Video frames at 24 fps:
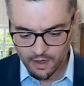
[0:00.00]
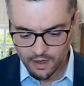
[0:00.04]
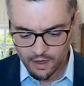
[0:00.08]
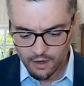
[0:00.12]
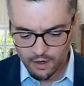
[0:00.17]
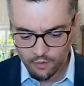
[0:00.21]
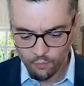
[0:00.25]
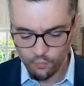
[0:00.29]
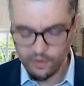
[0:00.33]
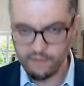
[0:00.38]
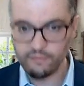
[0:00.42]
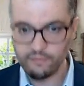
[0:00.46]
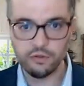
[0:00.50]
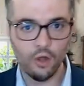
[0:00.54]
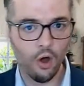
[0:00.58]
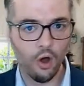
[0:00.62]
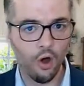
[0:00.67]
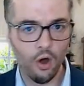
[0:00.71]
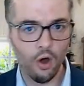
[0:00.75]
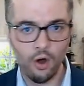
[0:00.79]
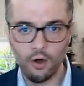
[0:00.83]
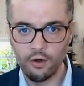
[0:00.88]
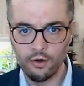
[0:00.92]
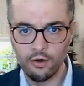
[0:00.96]
We've
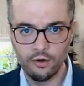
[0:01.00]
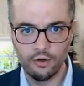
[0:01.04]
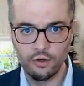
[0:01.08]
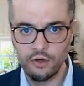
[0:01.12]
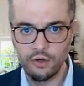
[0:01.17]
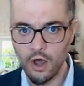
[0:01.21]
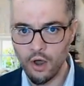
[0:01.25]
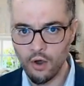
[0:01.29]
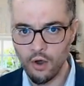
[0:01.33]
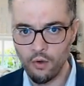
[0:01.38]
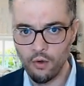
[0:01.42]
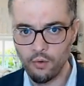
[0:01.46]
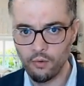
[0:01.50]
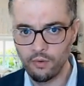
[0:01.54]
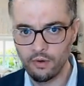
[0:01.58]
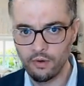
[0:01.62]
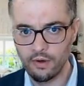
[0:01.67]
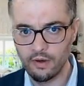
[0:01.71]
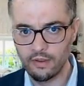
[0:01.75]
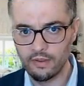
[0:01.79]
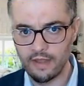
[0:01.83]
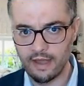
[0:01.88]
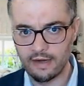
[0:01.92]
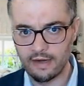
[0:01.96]
long known
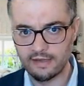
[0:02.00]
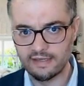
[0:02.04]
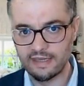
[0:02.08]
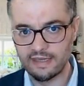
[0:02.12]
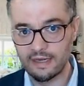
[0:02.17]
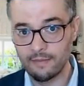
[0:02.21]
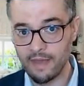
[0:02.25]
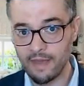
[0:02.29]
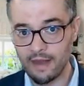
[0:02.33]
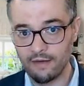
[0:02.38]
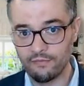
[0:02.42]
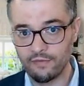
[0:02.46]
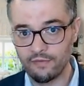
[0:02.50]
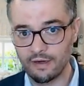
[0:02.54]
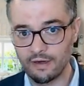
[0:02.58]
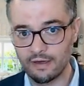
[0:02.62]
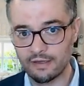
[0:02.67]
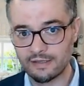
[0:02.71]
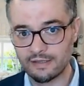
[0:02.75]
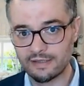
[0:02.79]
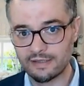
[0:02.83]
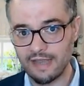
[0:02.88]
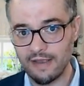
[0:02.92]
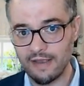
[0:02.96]
that acetaminophen is
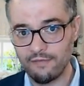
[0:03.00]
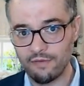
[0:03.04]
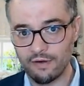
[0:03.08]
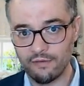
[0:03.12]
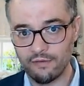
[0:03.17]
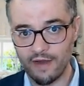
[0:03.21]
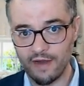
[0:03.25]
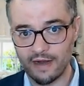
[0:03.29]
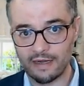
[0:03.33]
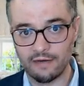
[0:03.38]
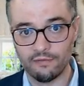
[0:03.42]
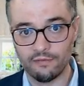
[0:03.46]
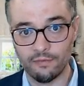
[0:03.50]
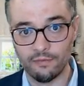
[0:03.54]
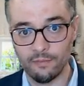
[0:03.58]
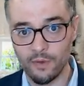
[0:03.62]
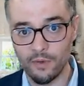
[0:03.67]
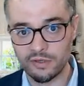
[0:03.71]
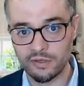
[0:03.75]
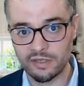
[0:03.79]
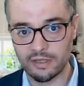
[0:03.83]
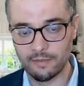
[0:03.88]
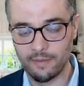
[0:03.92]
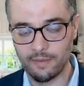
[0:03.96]
safe and effective for
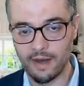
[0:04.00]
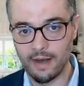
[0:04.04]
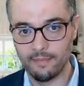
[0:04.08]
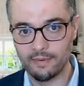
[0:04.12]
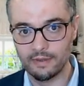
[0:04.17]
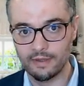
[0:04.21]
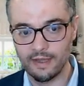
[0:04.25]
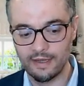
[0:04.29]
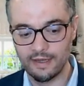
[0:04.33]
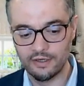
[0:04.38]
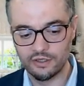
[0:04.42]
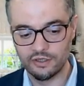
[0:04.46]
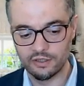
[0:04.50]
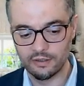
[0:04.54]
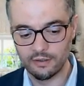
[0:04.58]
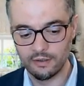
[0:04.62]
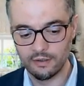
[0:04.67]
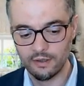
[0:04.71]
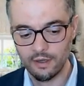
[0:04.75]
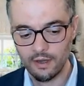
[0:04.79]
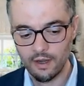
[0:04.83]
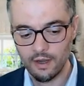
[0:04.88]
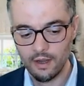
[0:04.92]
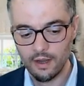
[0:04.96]
most of the population.
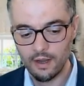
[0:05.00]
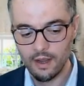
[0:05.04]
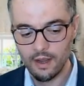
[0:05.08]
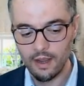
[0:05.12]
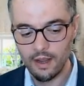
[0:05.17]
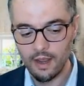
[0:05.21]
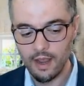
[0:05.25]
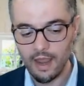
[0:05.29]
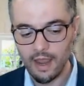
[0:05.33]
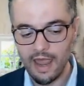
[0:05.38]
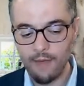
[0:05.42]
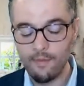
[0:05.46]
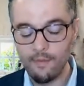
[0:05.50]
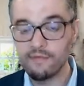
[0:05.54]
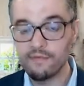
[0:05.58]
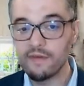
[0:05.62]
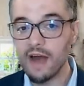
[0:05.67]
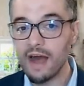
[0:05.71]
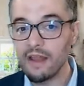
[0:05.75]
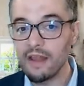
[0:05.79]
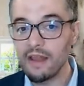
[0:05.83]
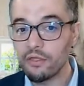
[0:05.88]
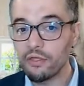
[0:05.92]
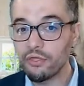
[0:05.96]
And we've
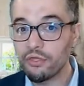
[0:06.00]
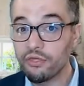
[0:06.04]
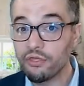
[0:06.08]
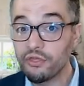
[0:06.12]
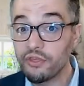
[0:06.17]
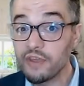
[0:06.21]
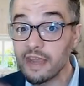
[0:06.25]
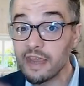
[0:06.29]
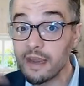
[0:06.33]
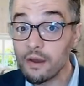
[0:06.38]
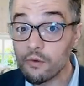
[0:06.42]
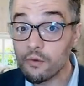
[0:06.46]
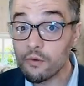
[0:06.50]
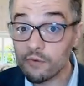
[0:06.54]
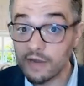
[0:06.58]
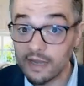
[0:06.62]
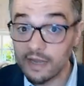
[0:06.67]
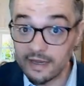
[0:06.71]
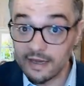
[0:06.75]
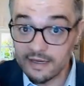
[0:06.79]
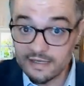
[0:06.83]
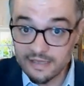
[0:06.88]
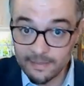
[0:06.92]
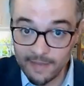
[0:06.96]
got
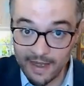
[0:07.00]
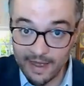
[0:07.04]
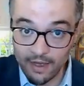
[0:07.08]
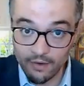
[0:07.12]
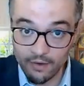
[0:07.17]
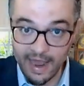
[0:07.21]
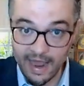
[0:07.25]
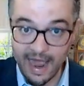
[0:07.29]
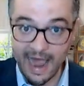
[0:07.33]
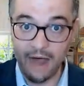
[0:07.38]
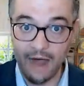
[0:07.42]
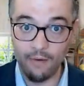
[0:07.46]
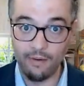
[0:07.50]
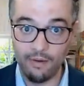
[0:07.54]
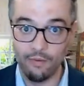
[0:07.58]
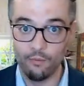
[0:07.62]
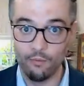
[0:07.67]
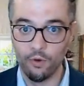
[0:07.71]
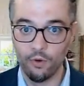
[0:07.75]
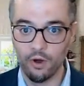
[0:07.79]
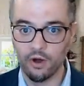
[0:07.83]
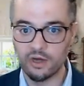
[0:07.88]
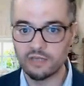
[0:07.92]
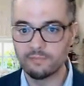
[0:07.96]
theories about how it
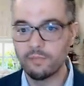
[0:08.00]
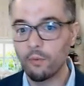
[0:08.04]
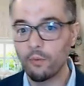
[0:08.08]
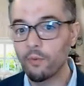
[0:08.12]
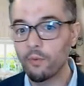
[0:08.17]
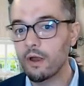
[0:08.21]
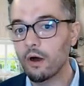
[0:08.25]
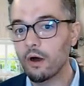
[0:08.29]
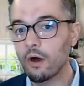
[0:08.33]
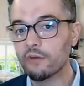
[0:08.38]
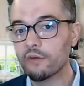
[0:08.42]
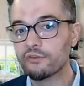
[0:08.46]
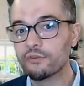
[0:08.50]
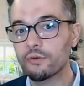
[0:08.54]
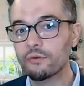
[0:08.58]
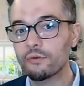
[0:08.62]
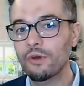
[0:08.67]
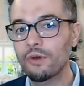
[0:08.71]
works, but we also